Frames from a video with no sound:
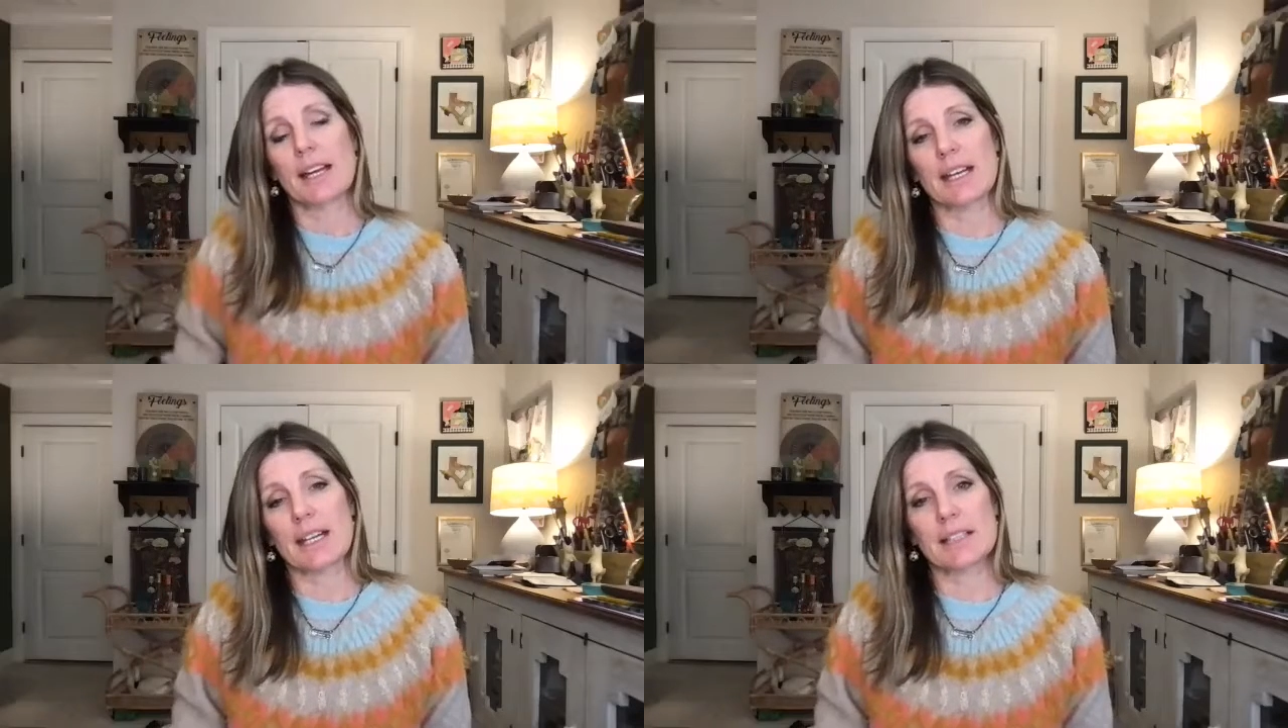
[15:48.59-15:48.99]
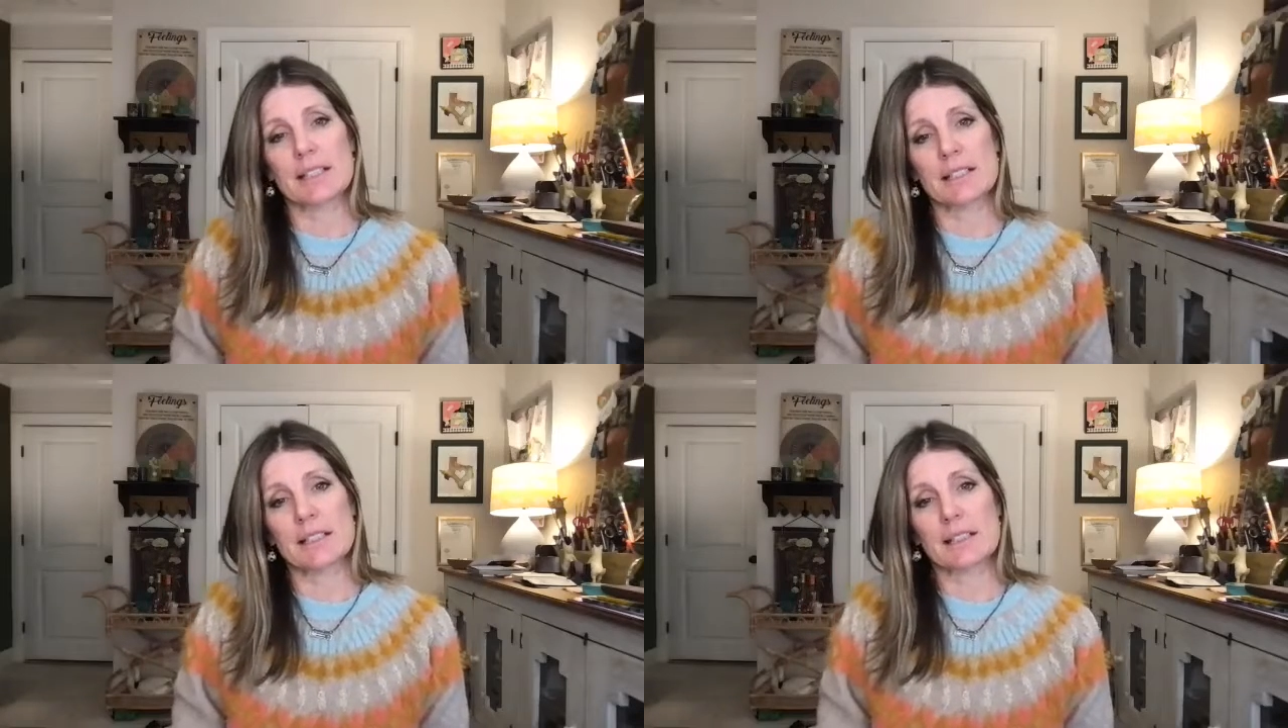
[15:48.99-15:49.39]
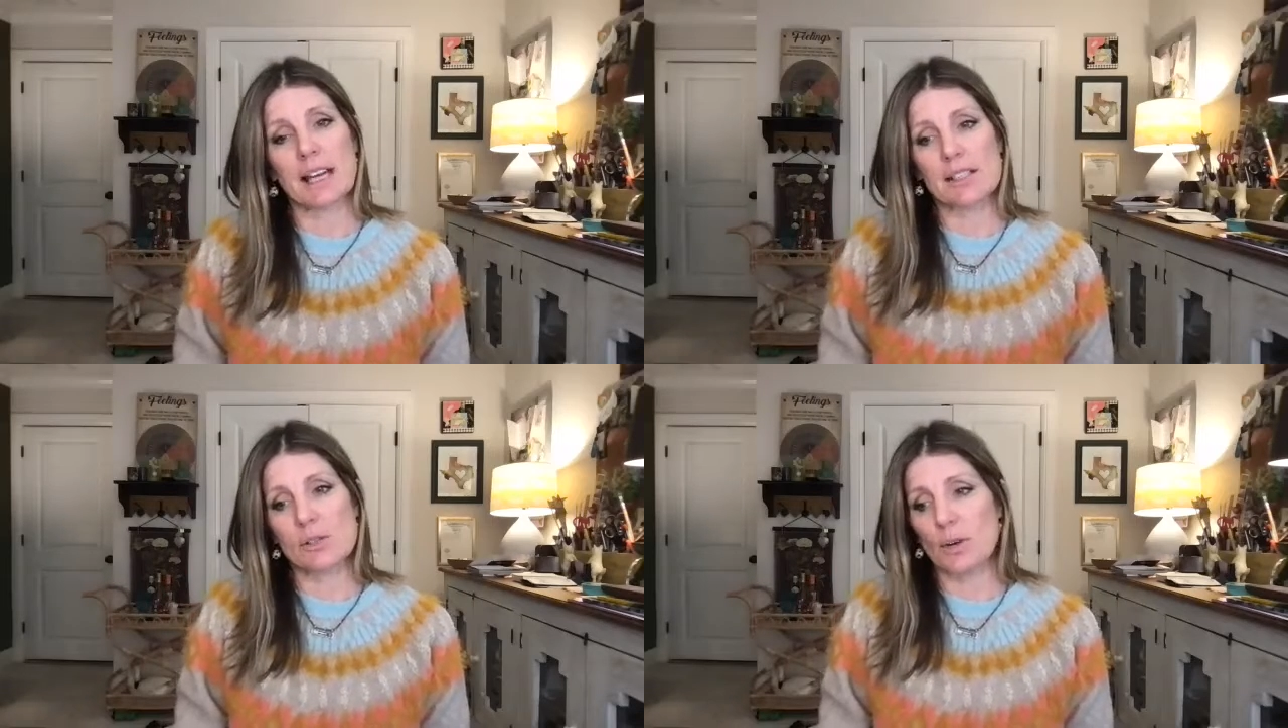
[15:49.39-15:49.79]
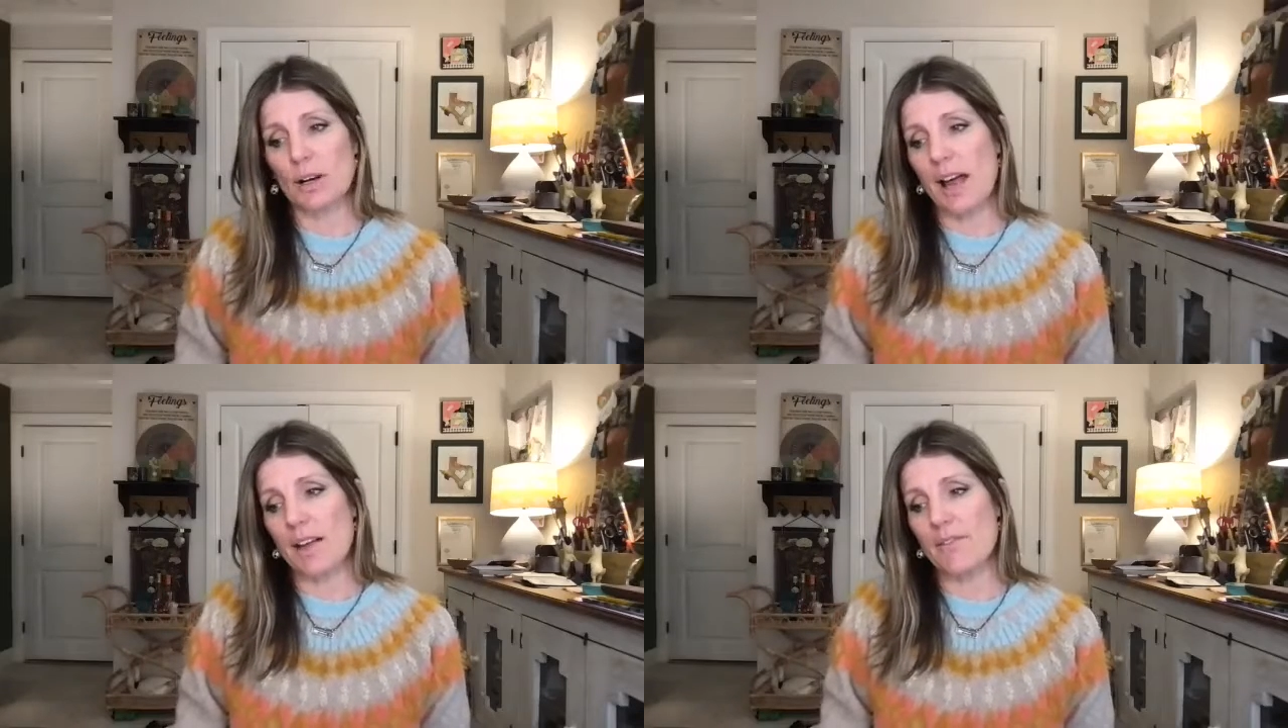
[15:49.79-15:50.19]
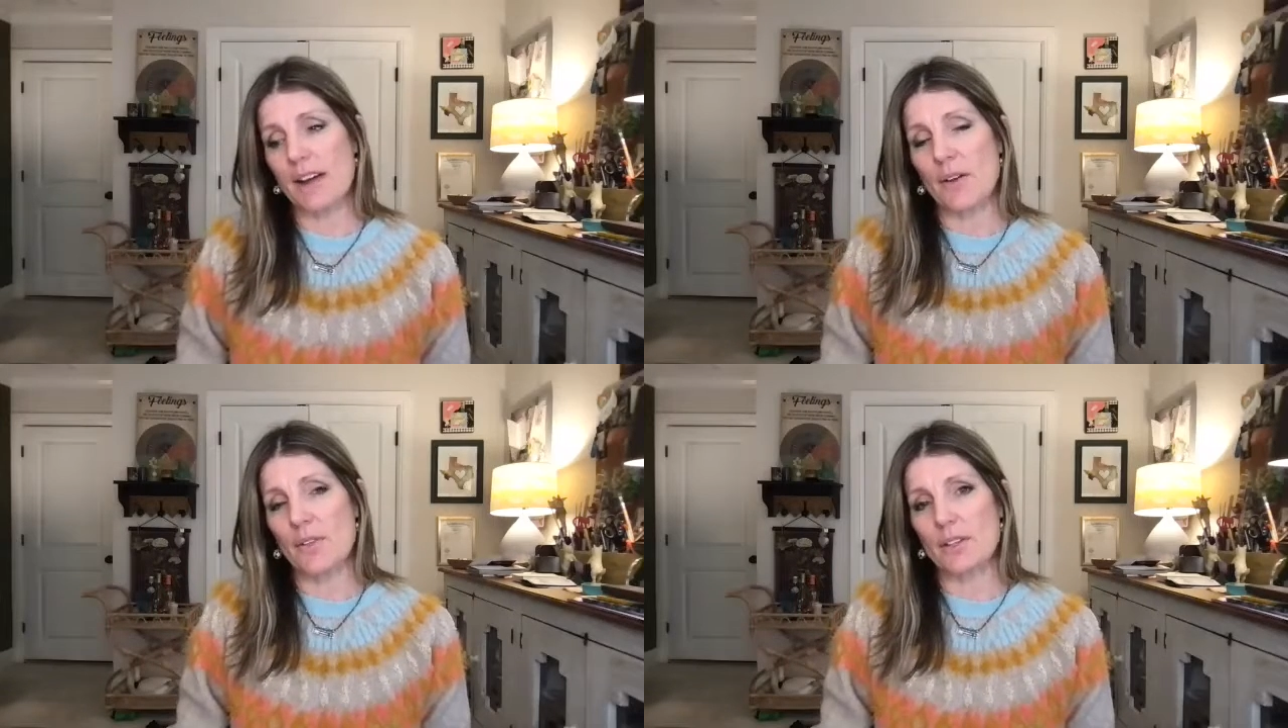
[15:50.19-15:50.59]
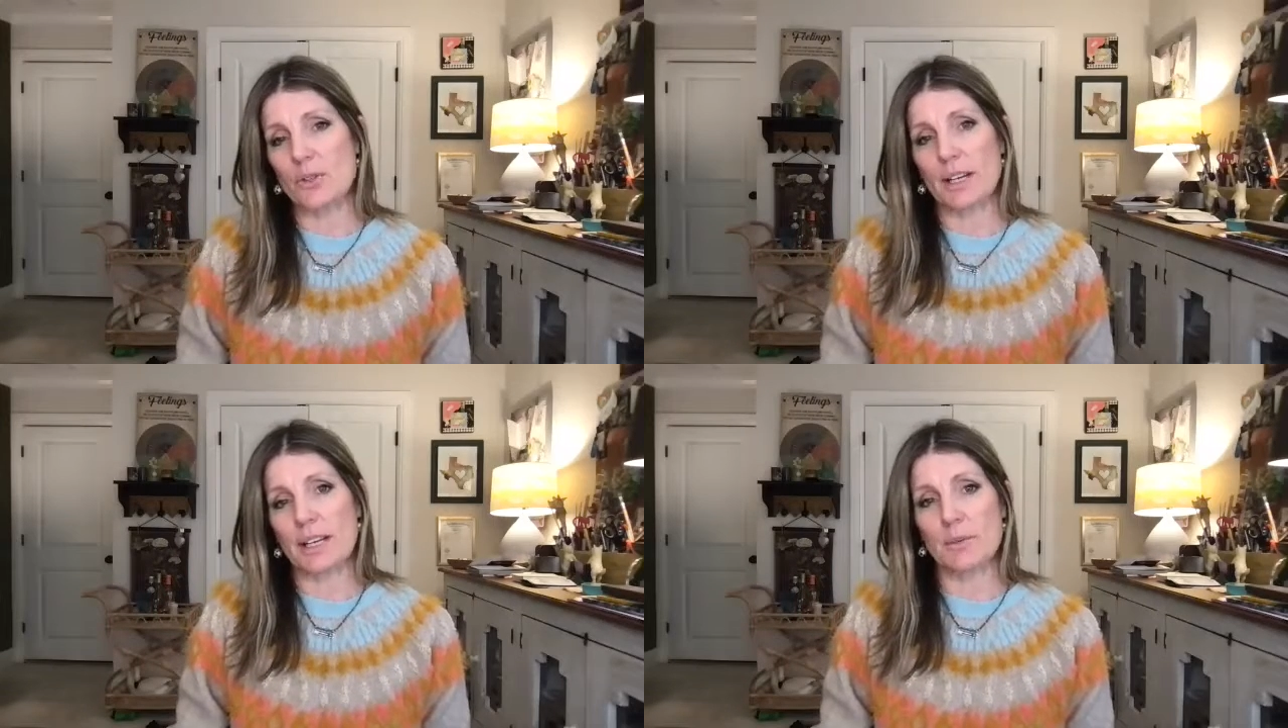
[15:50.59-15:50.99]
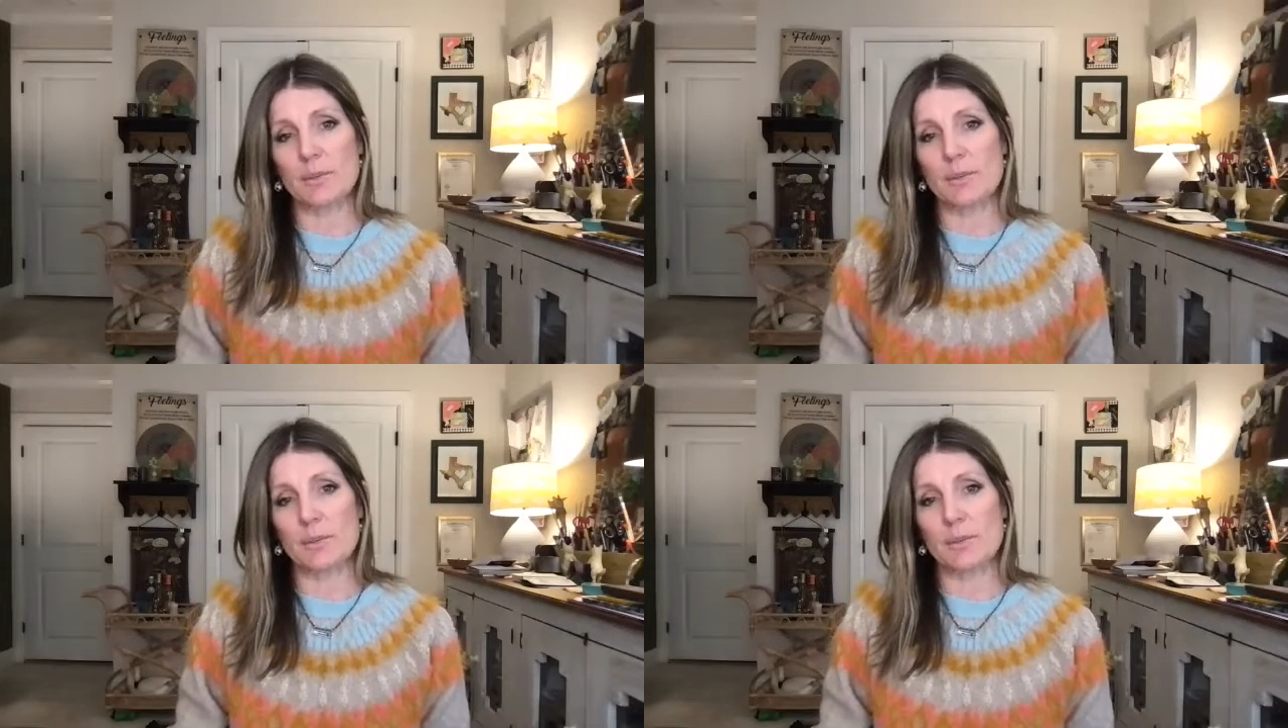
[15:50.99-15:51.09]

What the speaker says: And that's when I found that drinking